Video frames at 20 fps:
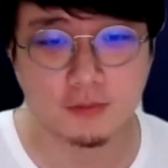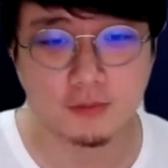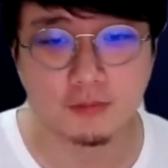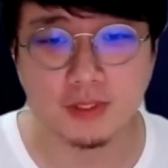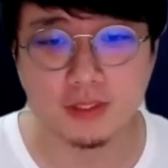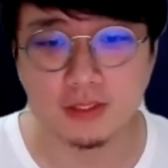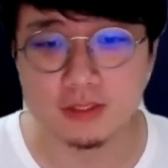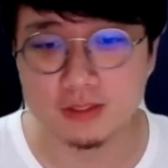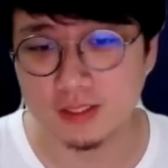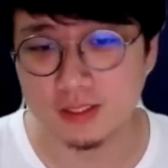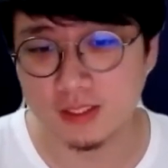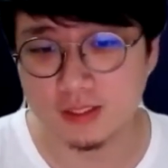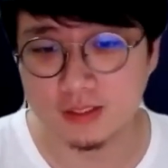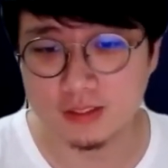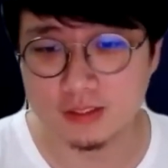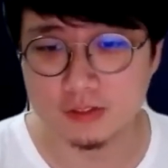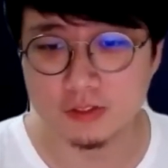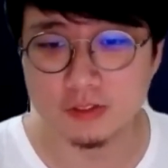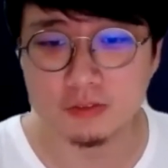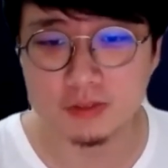But yeah,
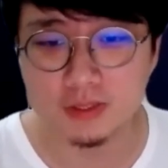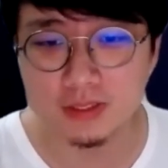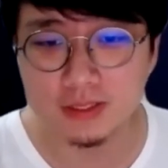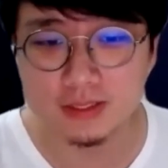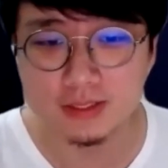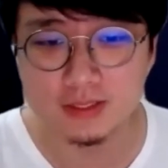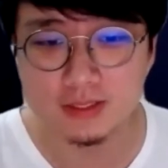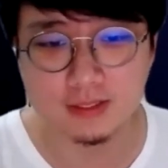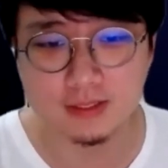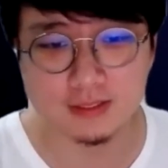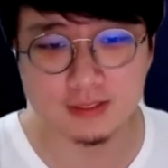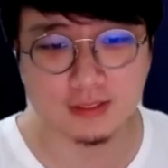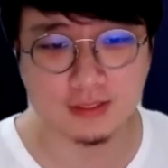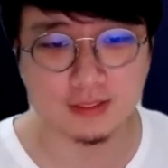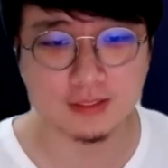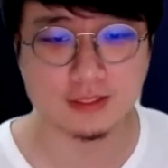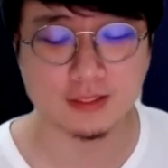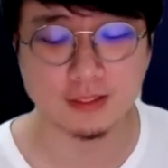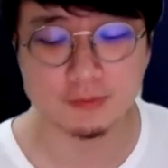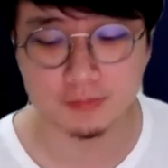this
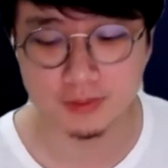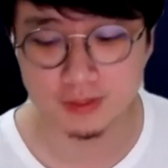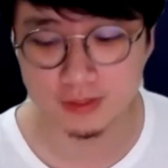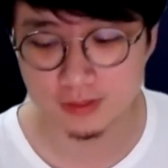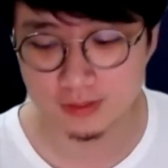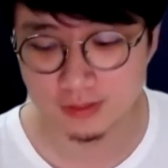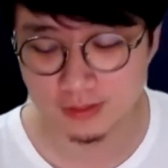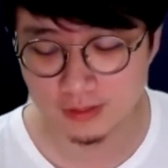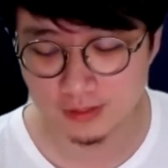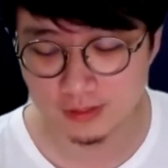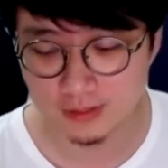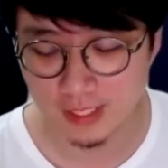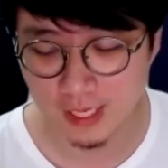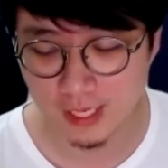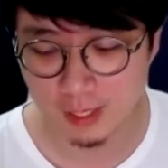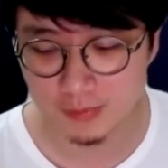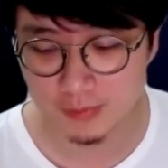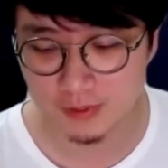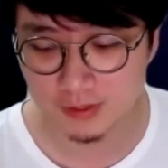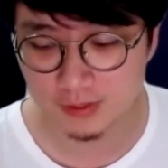something is
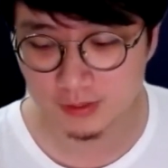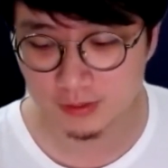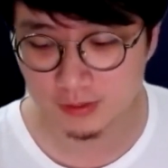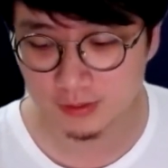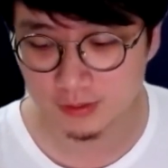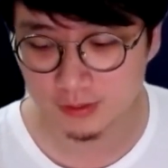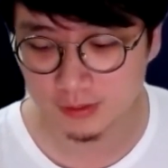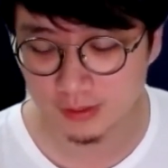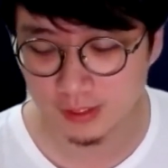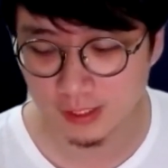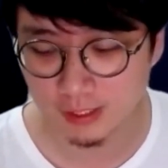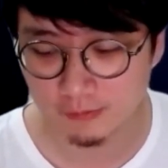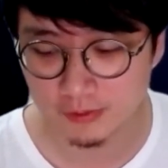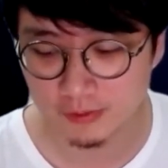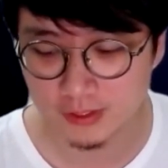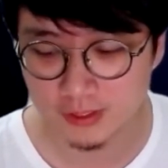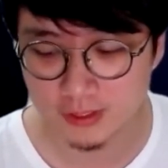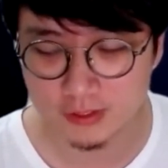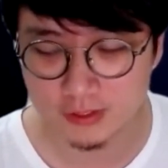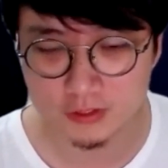happening
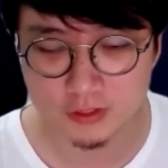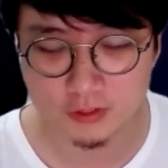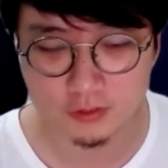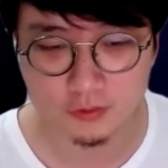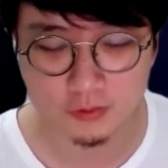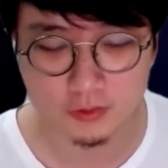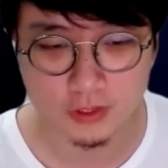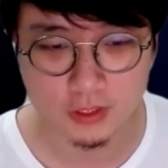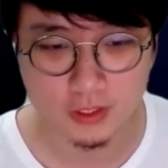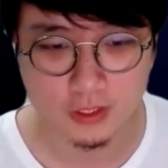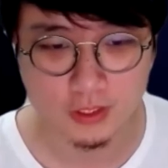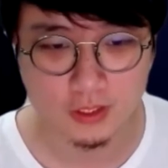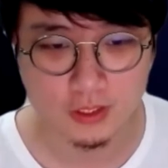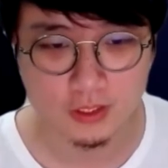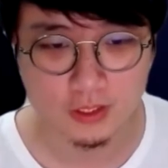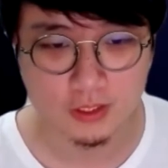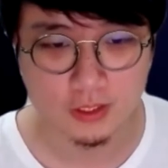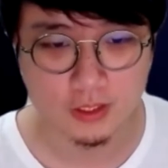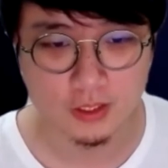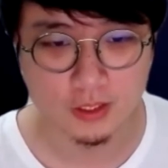every day. So
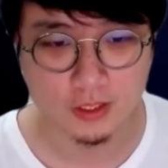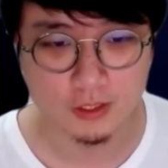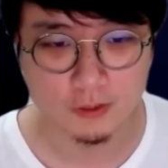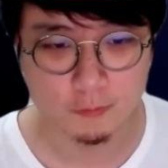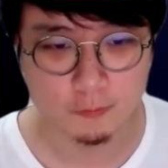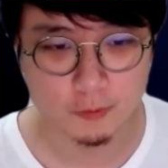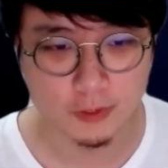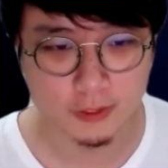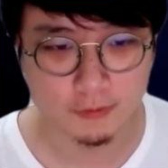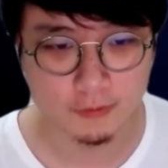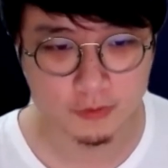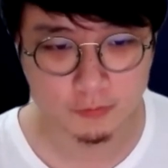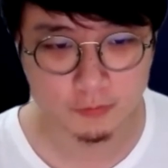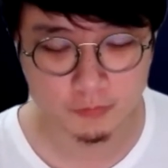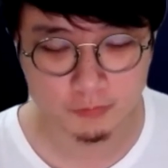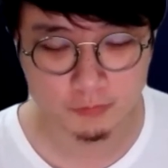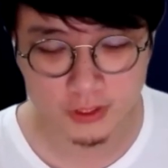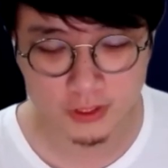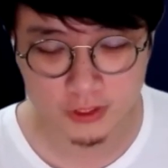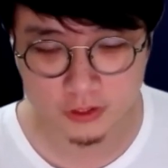we have to
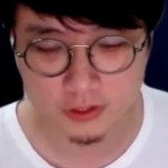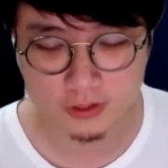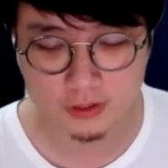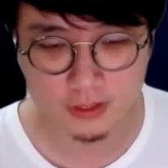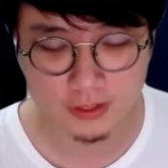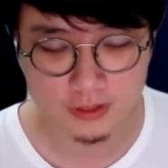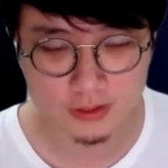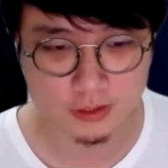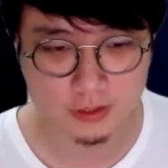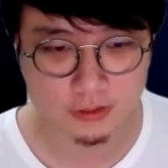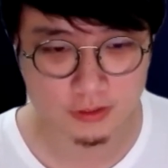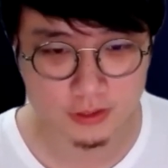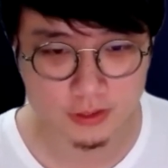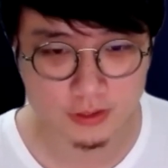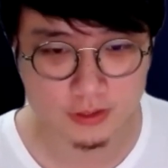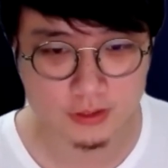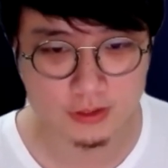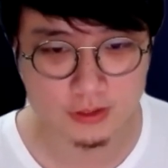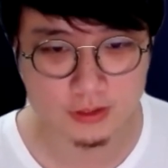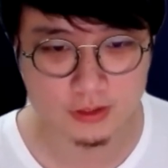make sure that
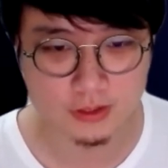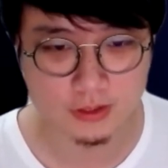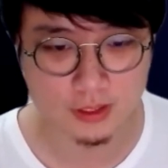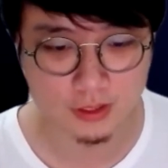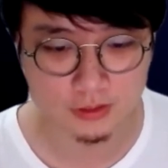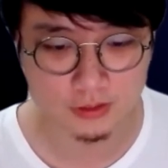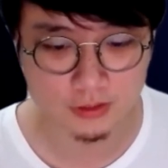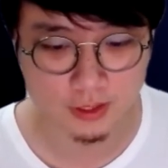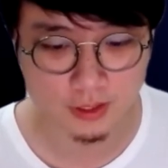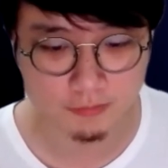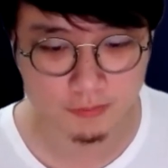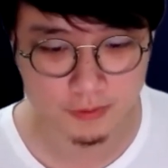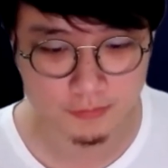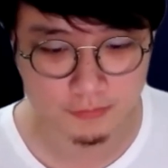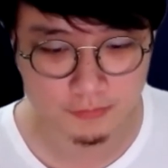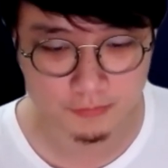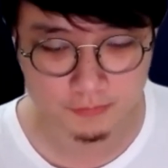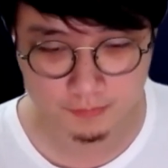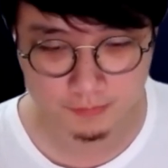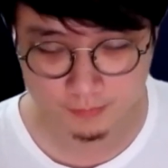security is on top
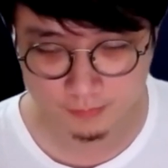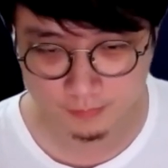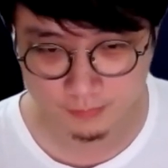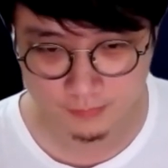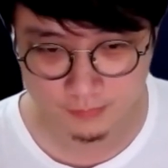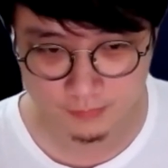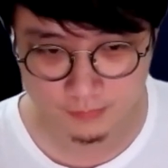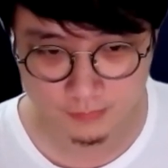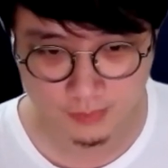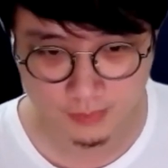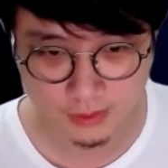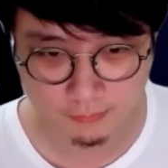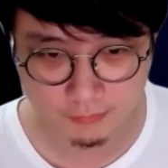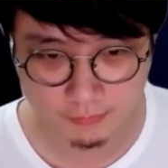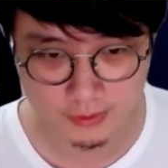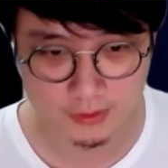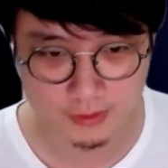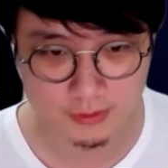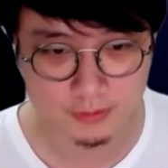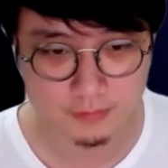of
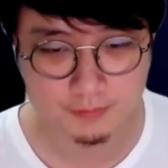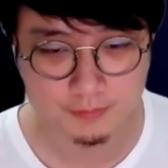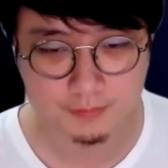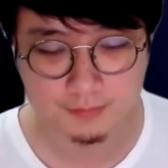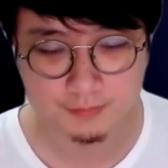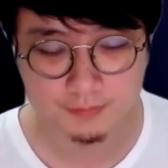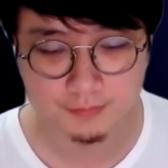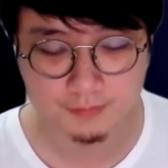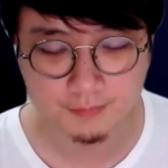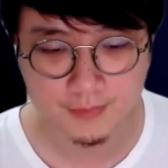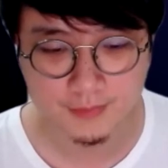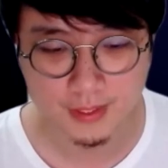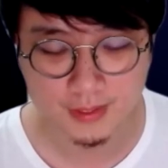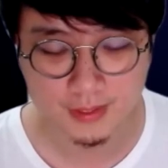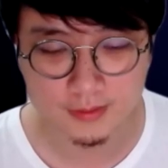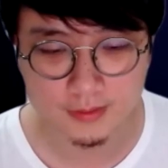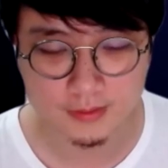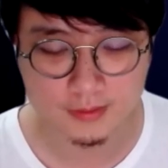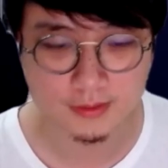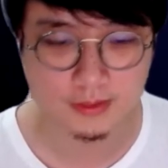everything,
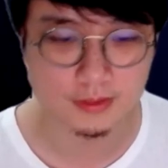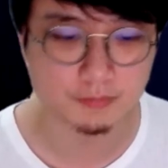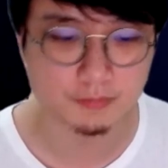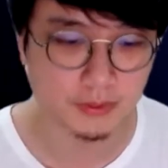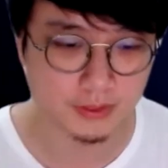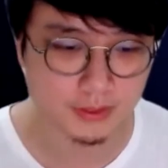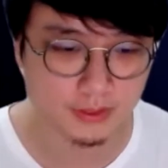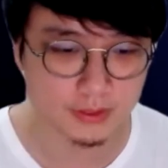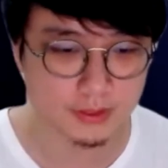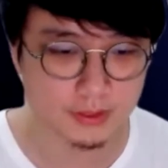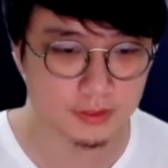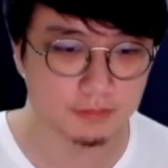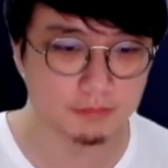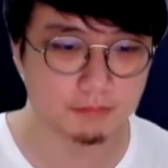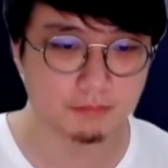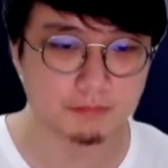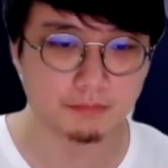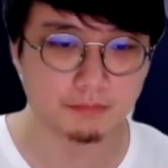and then simplicity,